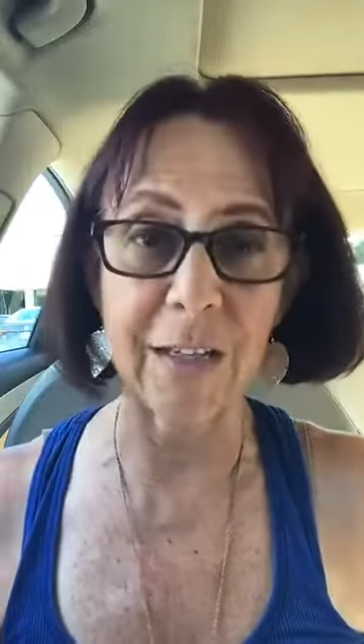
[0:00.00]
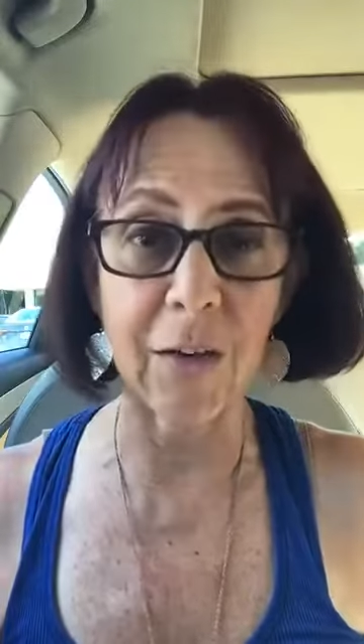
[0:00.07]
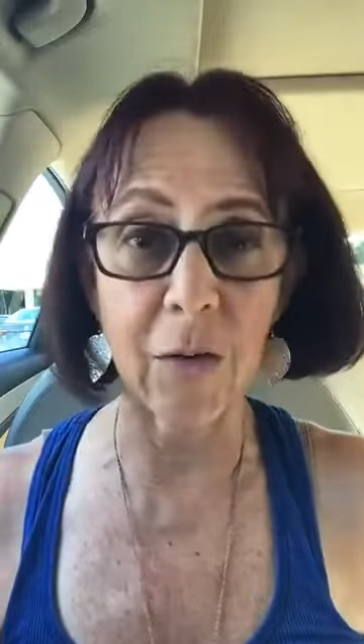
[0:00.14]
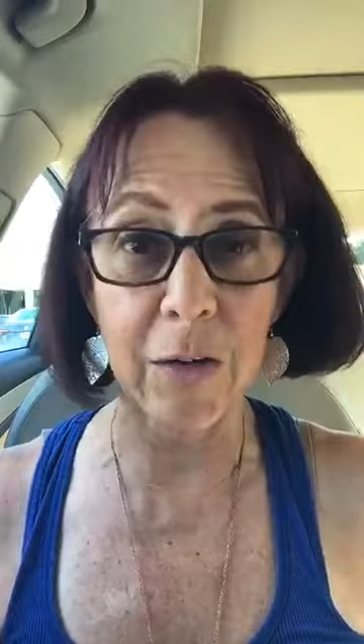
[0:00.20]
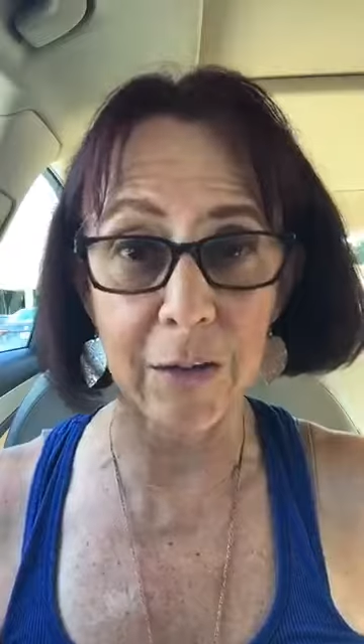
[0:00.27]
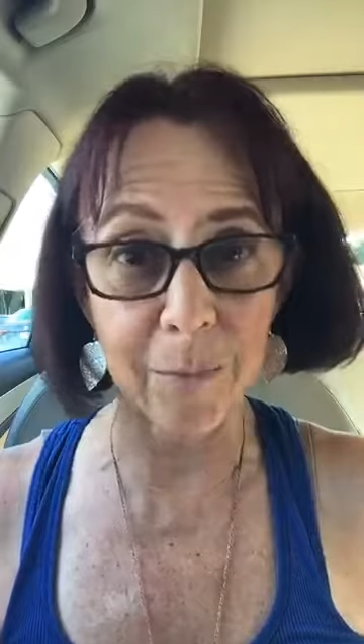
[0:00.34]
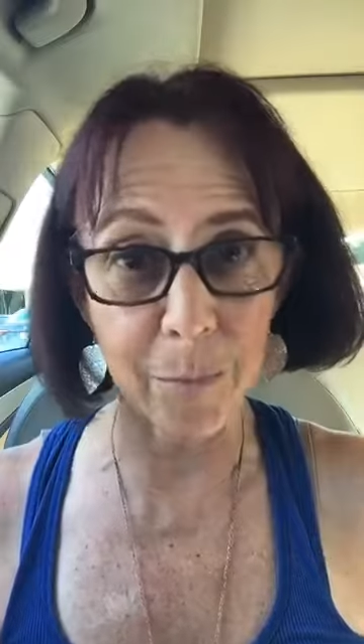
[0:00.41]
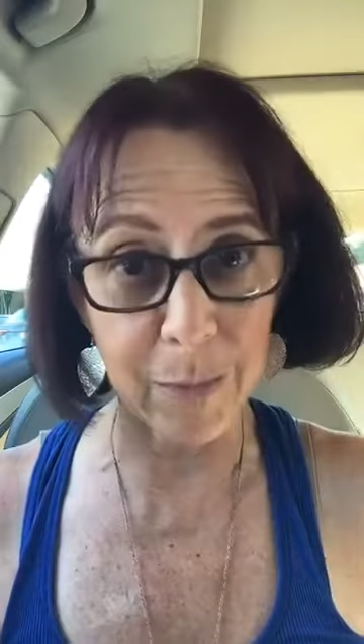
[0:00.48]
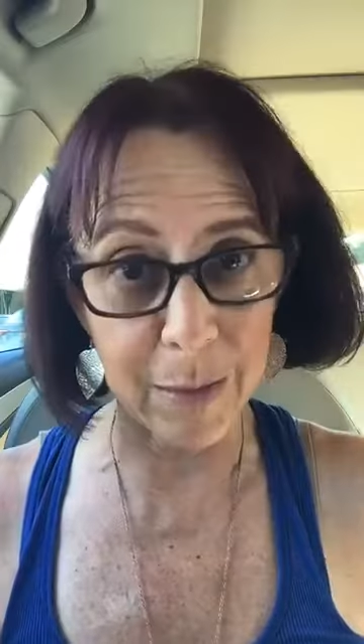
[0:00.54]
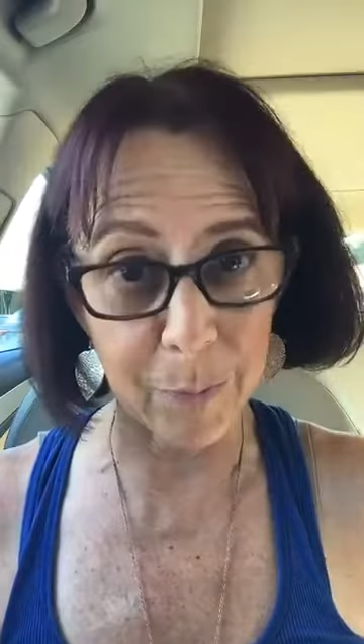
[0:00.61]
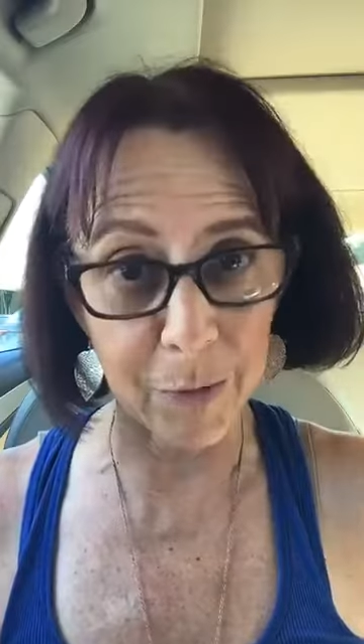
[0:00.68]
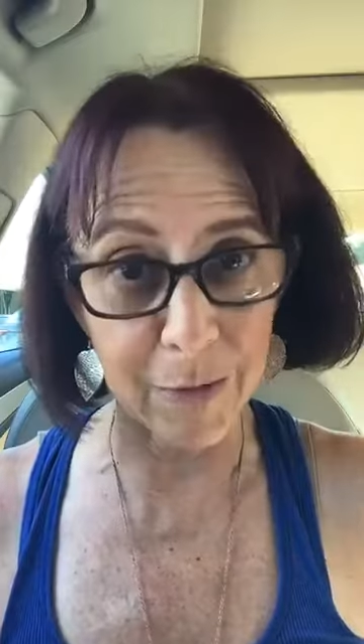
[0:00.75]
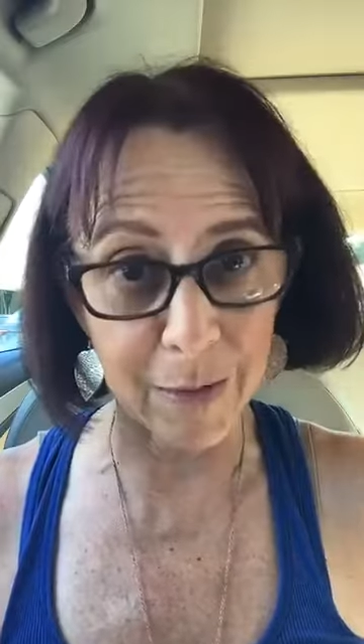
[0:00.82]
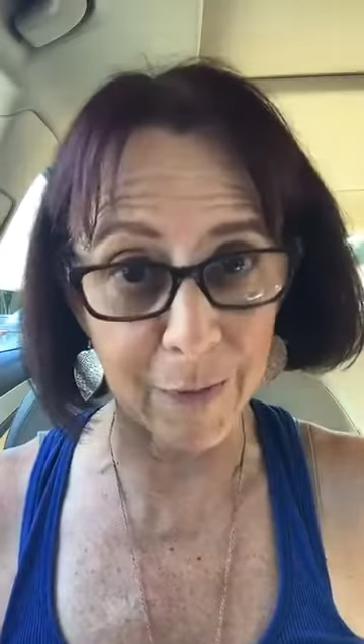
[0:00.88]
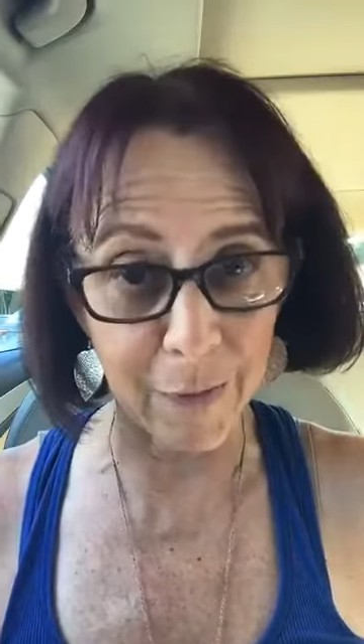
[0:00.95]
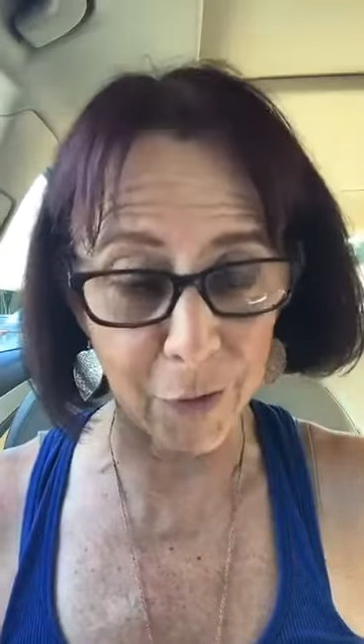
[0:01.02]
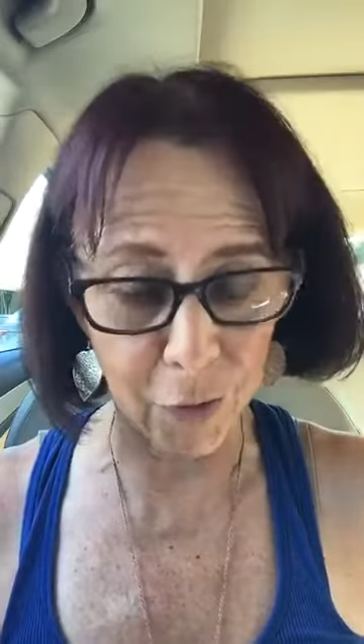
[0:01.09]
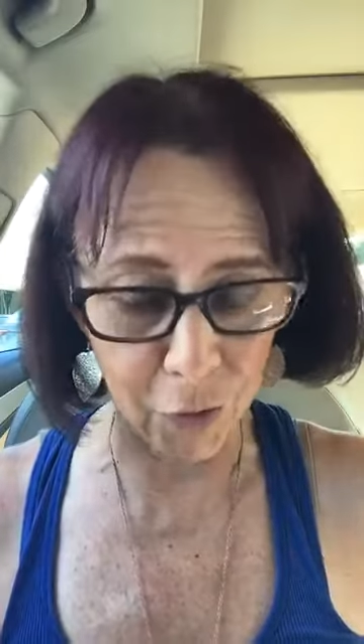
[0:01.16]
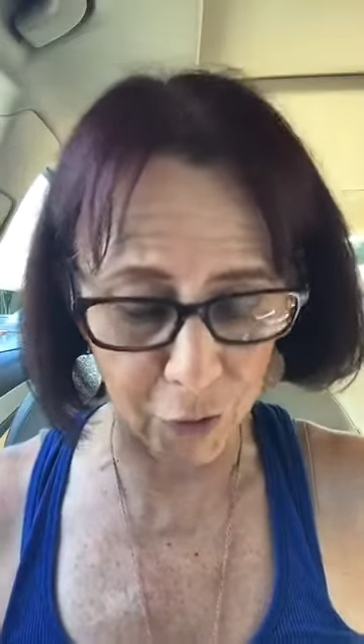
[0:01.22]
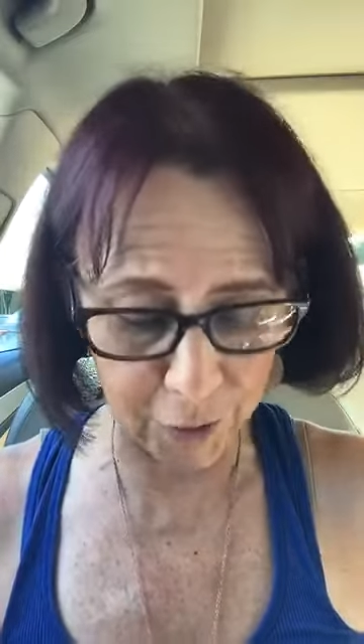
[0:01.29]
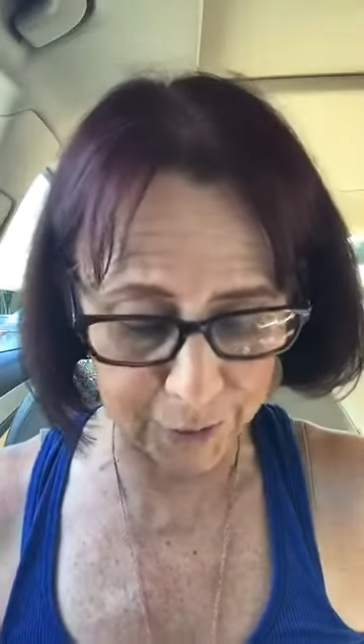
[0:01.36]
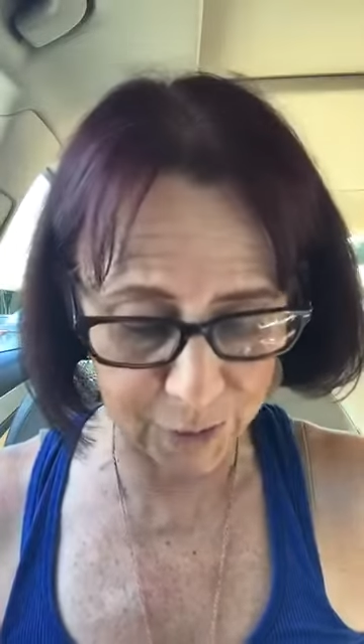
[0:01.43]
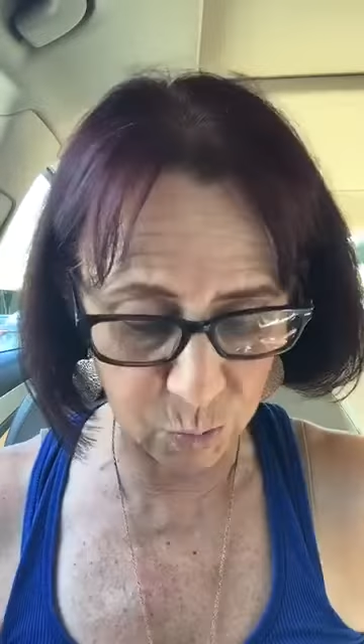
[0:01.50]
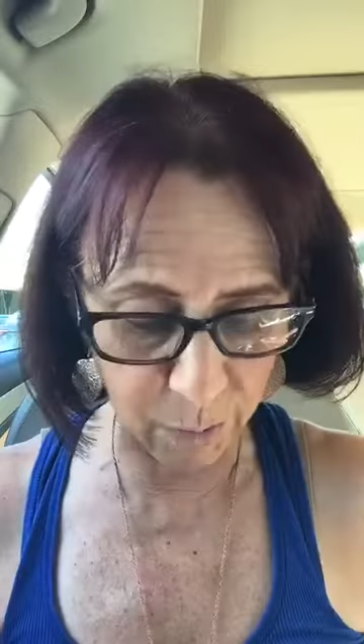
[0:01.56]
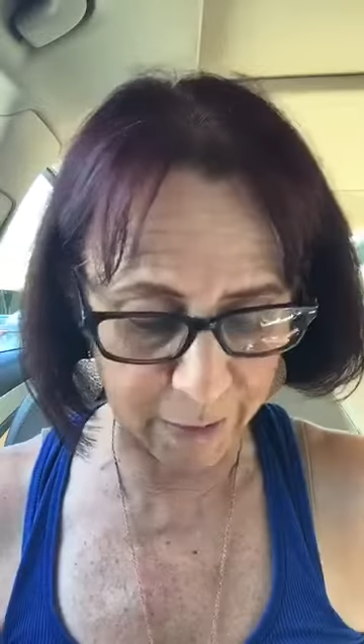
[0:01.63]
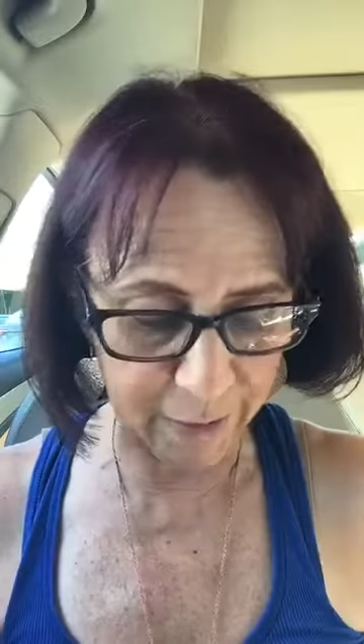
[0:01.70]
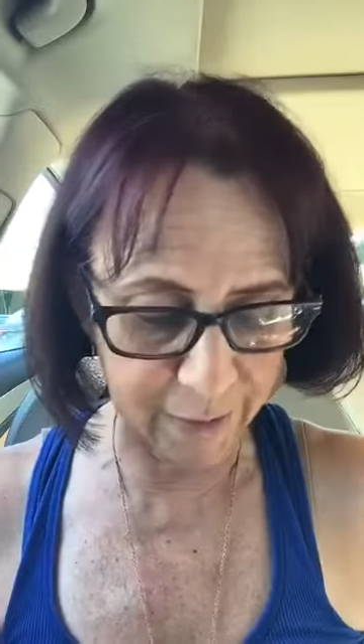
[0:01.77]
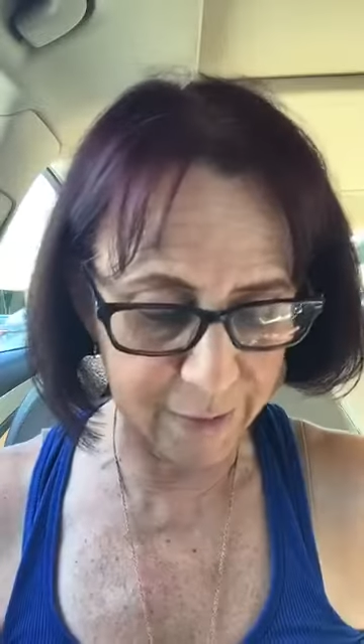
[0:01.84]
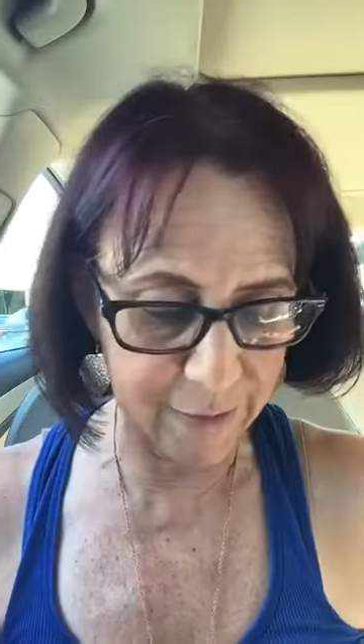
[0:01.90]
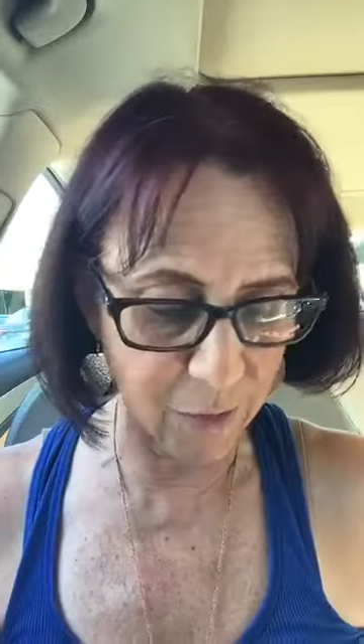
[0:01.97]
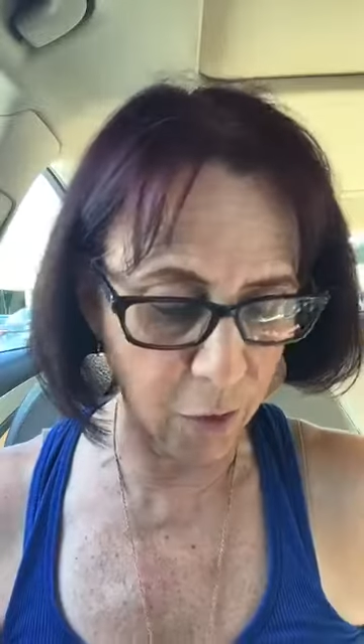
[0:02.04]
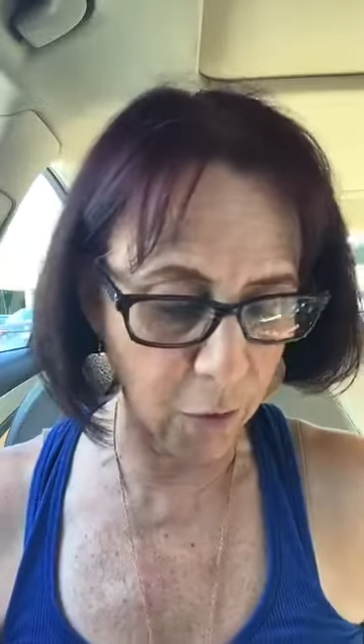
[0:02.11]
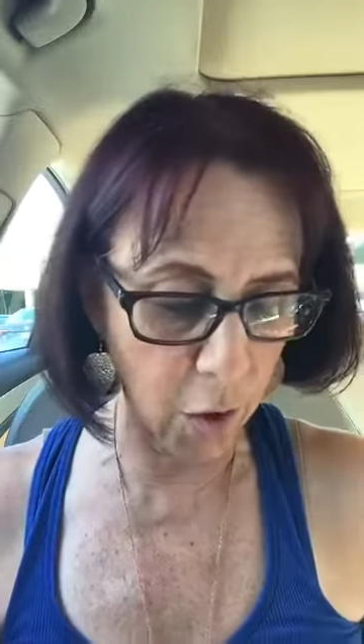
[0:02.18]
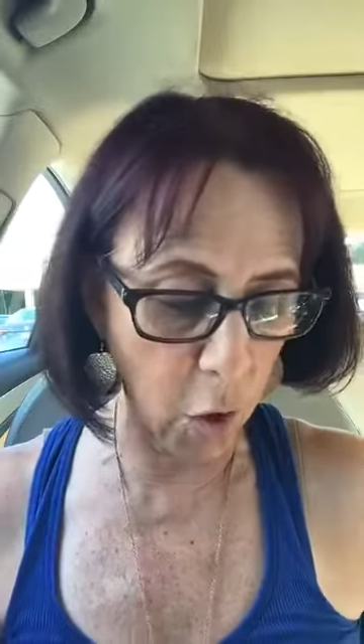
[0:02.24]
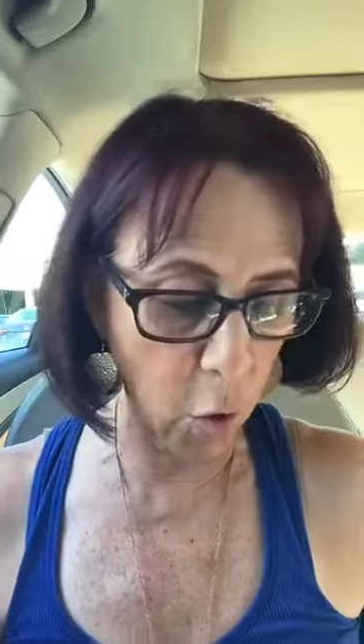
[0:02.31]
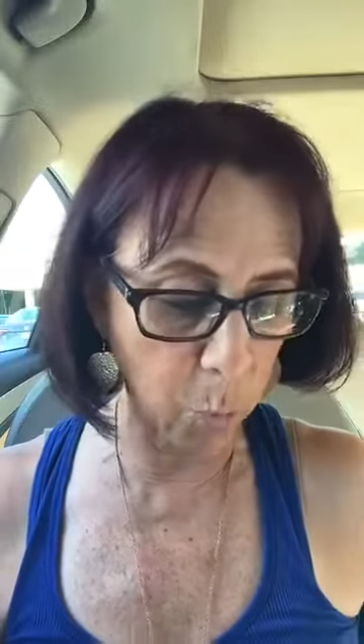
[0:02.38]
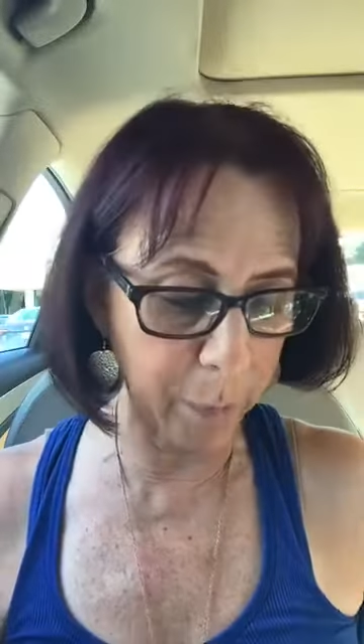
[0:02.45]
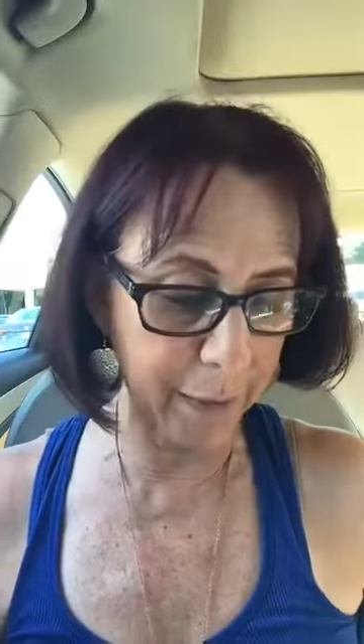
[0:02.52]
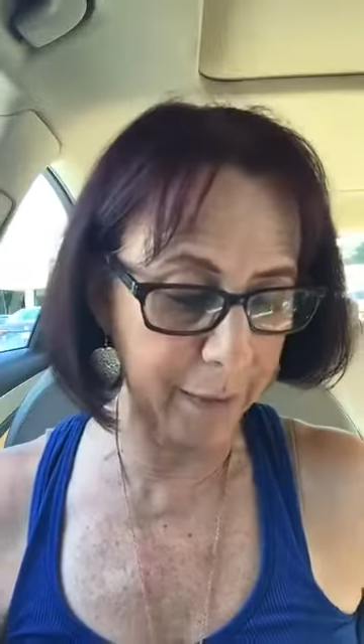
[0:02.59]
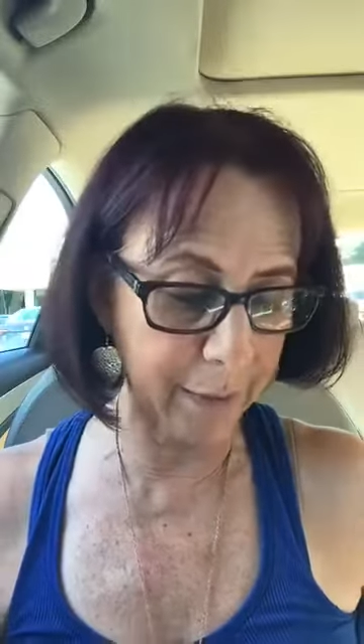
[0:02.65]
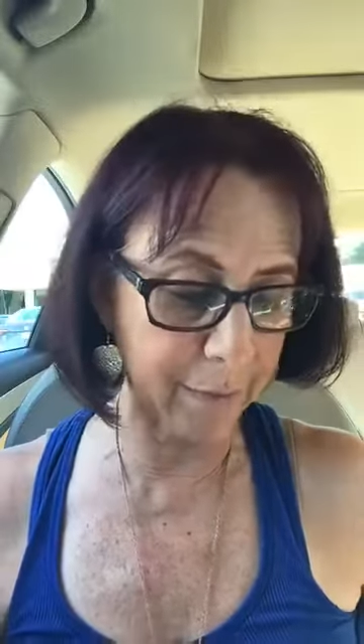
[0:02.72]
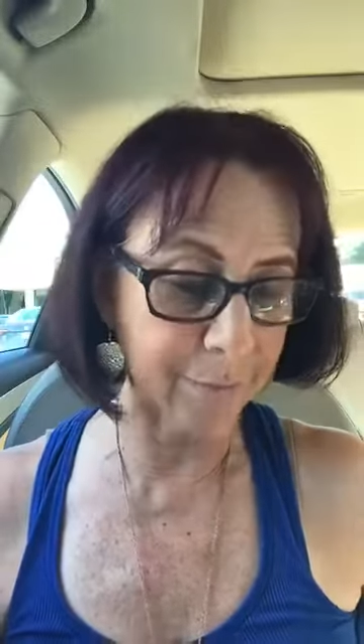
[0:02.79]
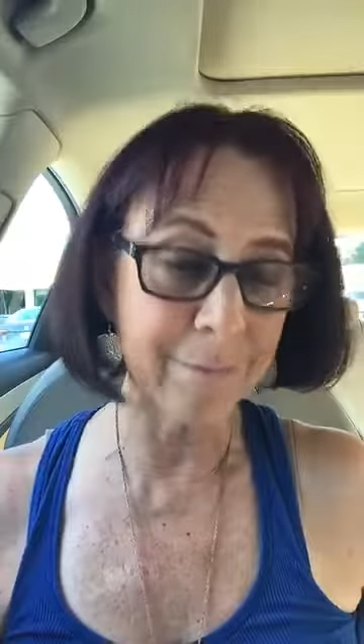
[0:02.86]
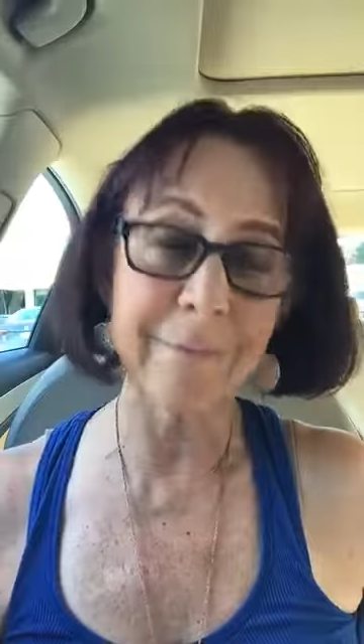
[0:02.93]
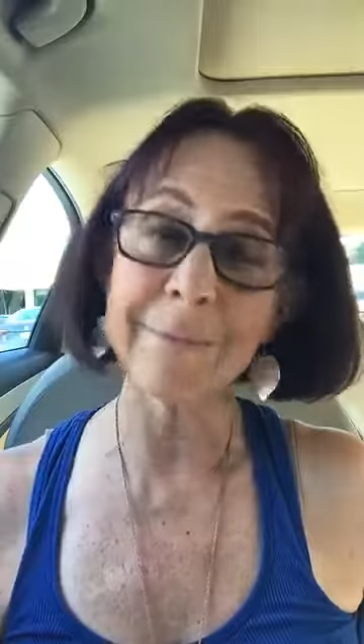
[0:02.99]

and people in their early 20s, are hoping,